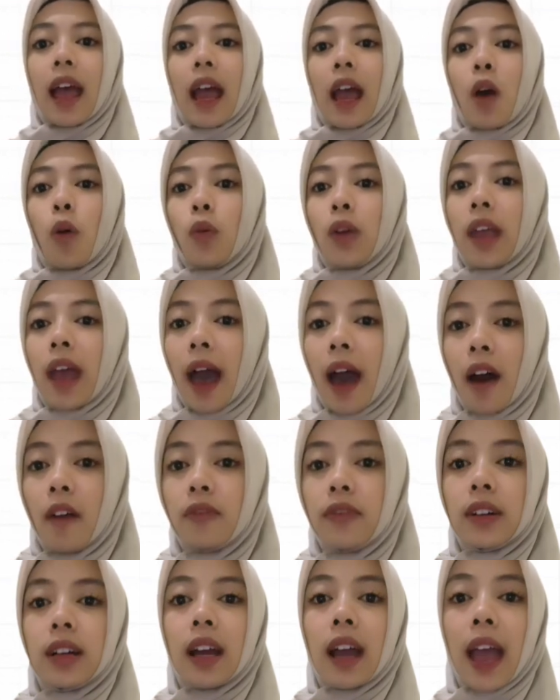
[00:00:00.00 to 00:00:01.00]
we
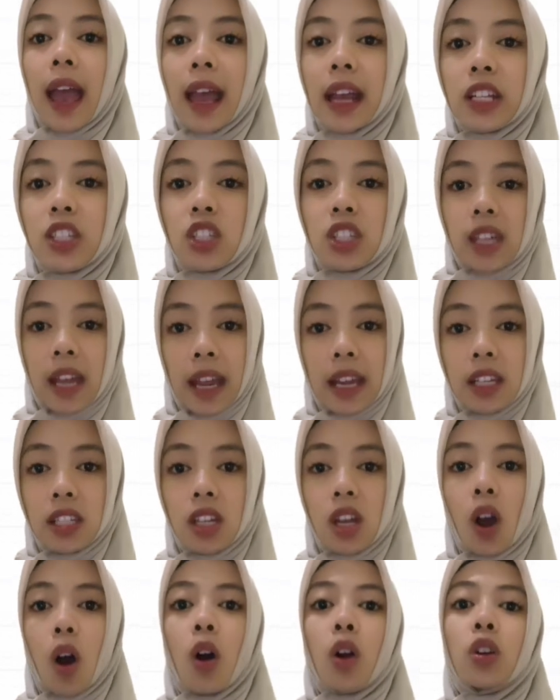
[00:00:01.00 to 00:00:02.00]
have a
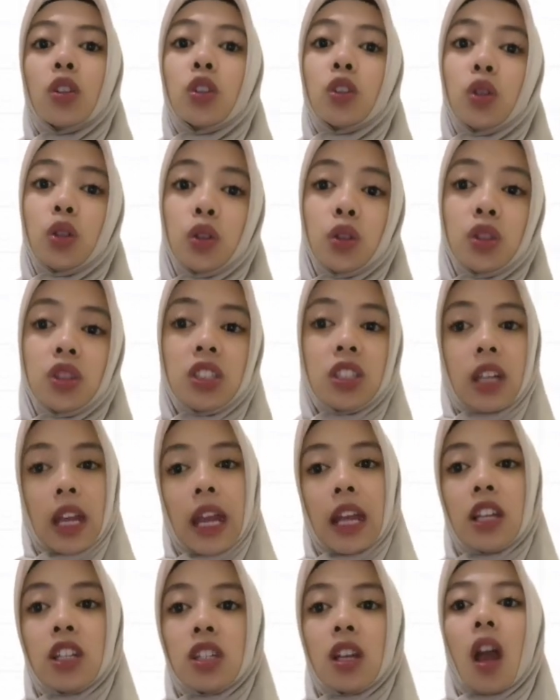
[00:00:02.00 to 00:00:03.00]
headache or
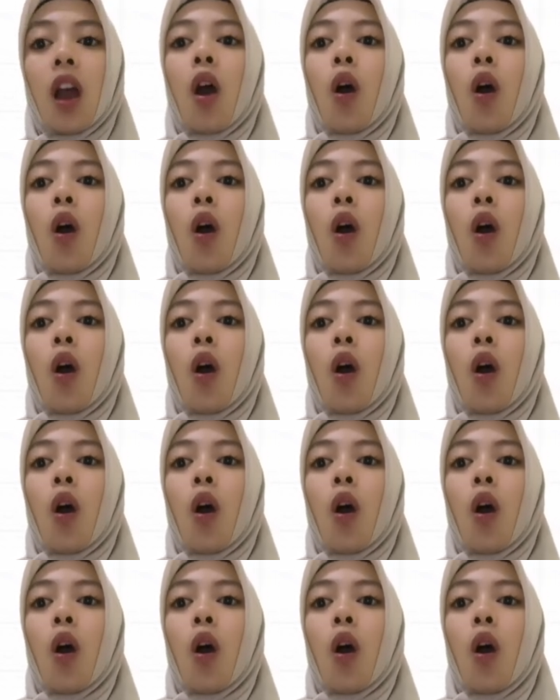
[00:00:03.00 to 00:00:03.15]
toothache,